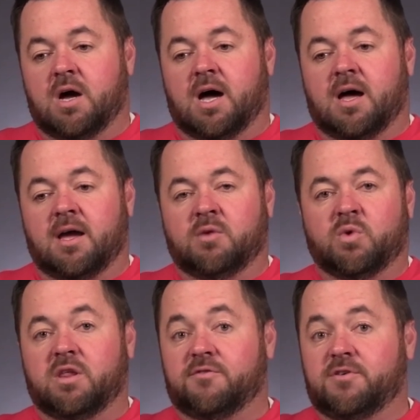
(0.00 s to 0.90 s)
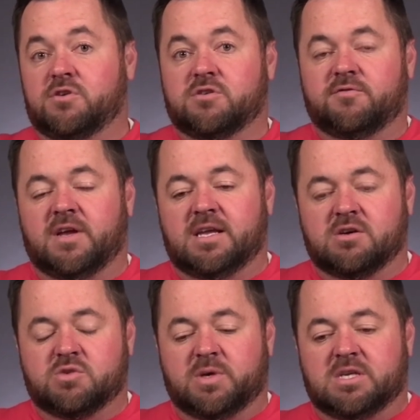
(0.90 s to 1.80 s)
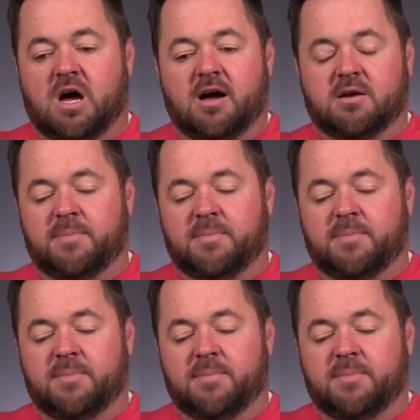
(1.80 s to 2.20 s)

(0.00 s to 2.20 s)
In one of the future videos, we talk